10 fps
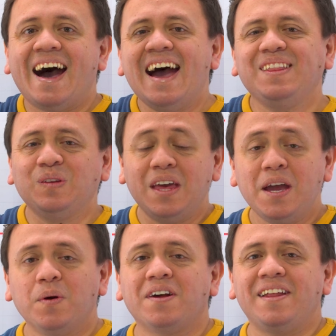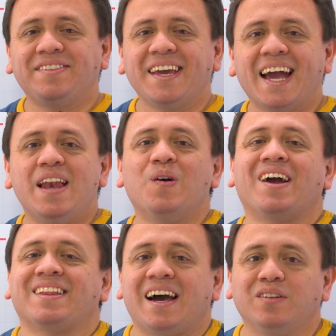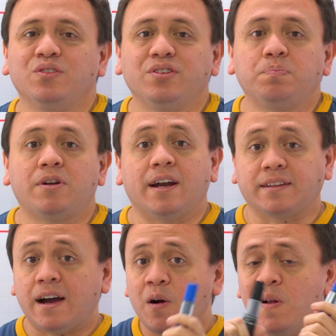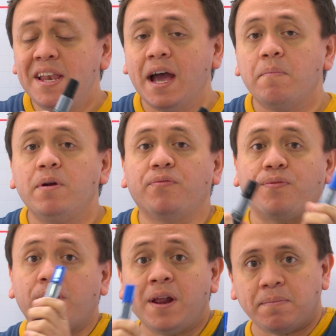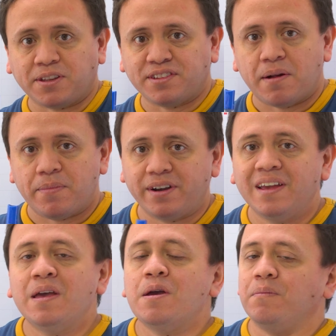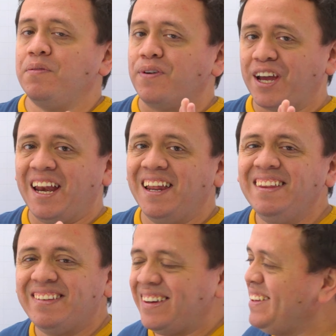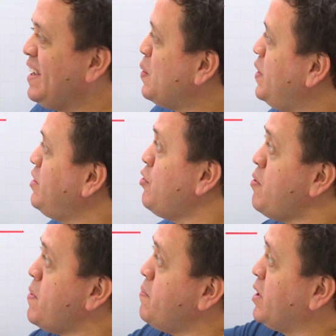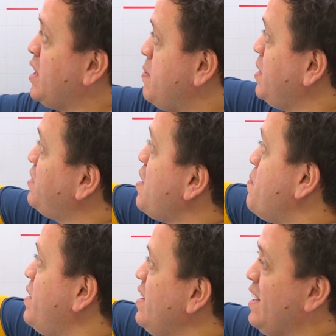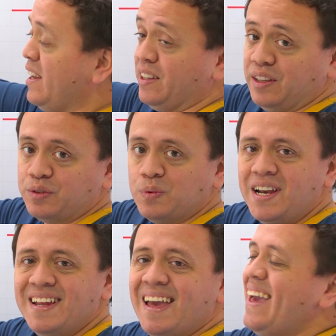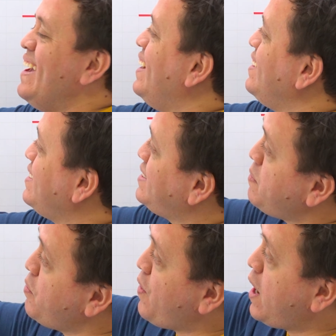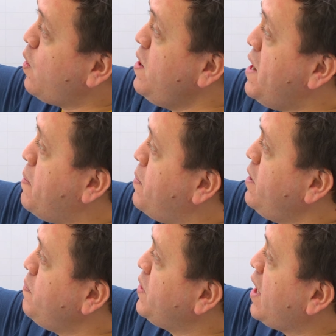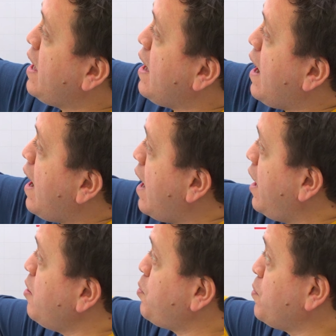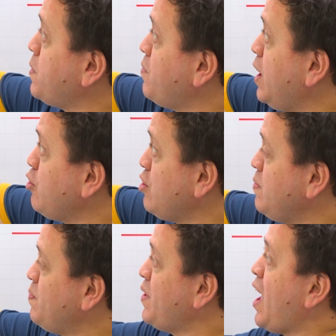Hi, today we're gonna take a look at how to subtract a whole number from a mixed number. Before getting into it, we need to remember that a mixed number, like this one, is the sum of a whole number and a proper fraction.